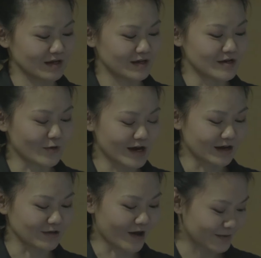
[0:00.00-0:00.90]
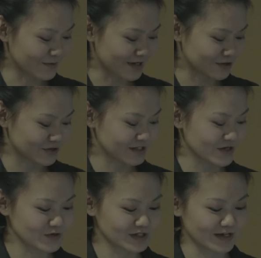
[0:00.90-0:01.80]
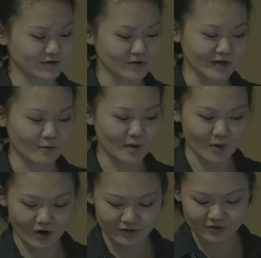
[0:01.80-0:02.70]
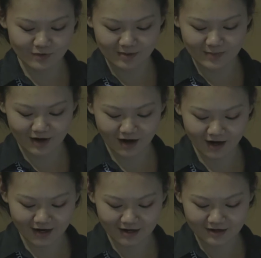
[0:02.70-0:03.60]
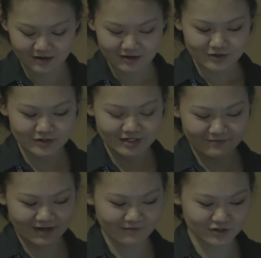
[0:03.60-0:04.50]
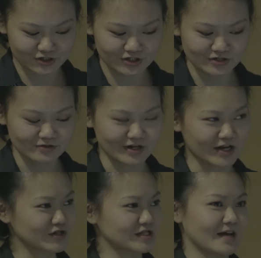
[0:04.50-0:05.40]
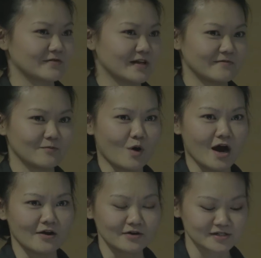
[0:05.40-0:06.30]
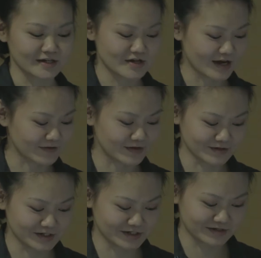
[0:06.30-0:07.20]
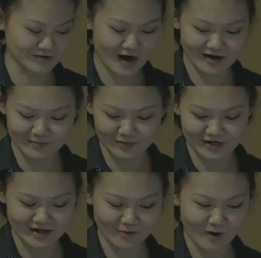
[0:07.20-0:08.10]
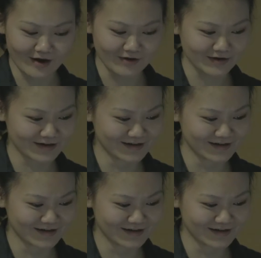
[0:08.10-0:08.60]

knowing a lot about electricity. You just have to know like what part do you want to buy. You just have to have a shield, and you just have to have wires, and you have to just know how to plug in a wire.